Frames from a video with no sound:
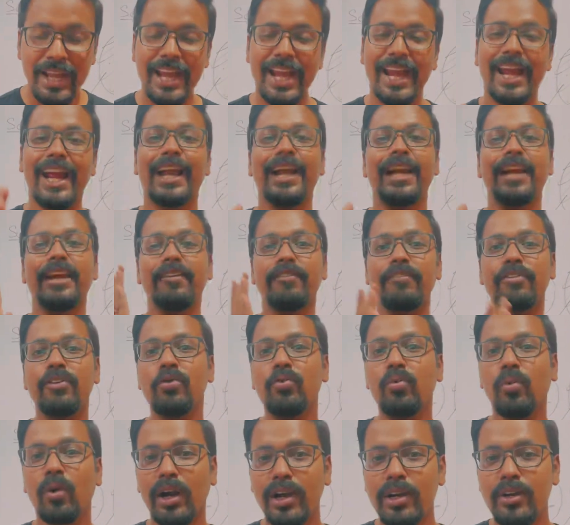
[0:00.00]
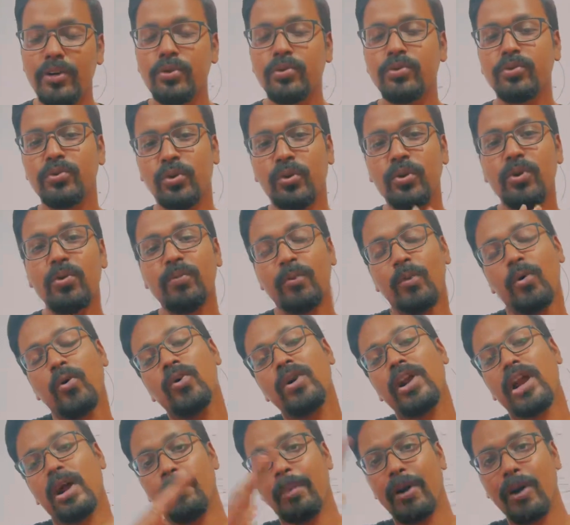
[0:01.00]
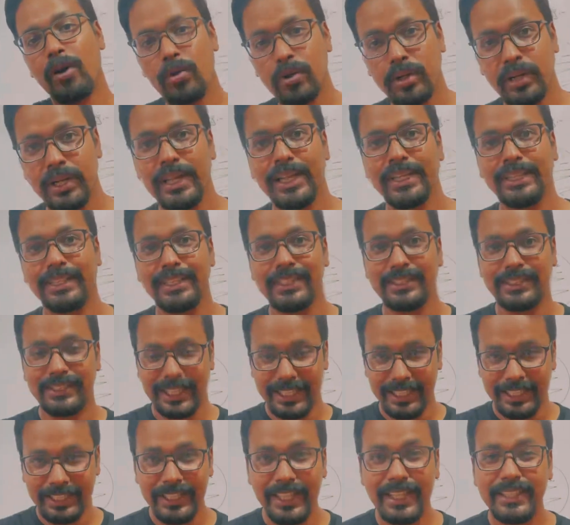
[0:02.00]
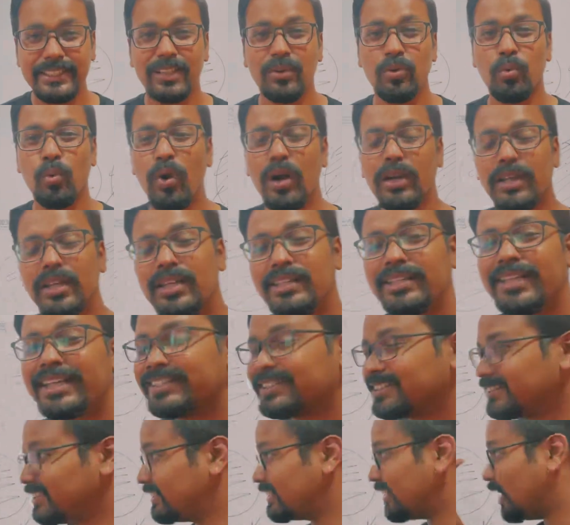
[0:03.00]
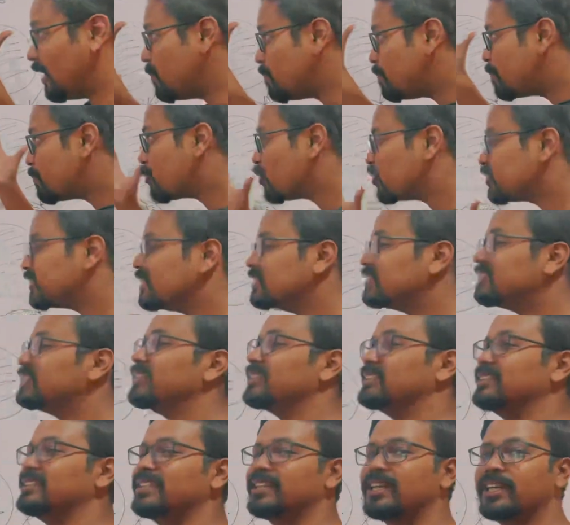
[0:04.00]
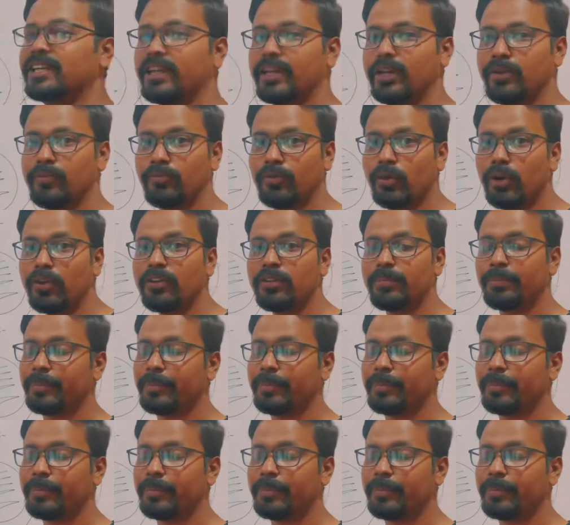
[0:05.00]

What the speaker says: And if you want to know more about these techniques and what are the sub processes that are involved,